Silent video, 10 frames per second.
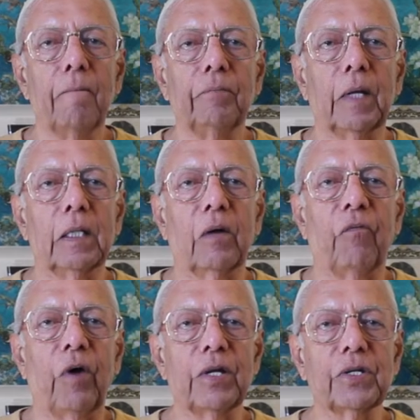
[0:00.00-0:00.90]
than the
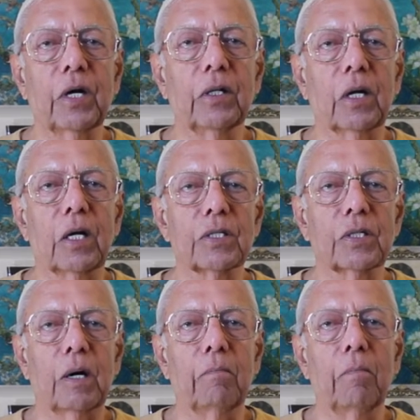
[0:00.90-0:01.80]
Western
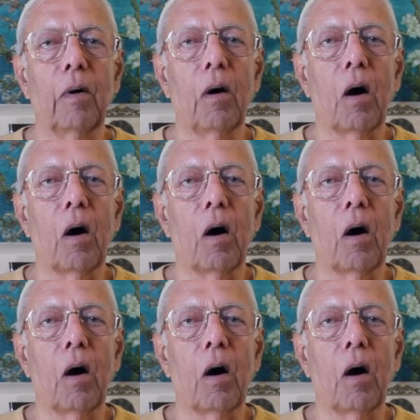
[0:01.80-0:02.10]
custom